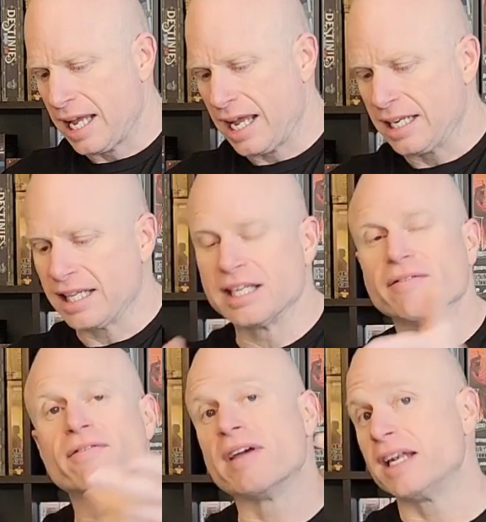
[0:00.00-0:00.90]
and they
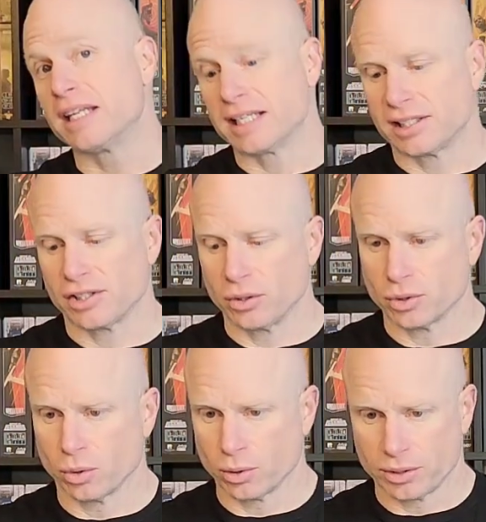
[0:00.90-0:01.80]
defend against those
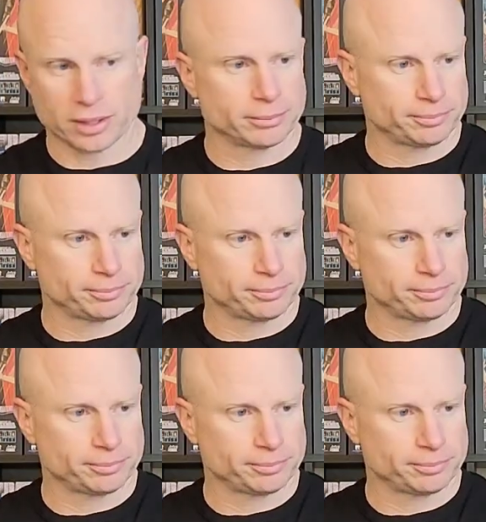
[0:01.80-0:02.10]
hordes.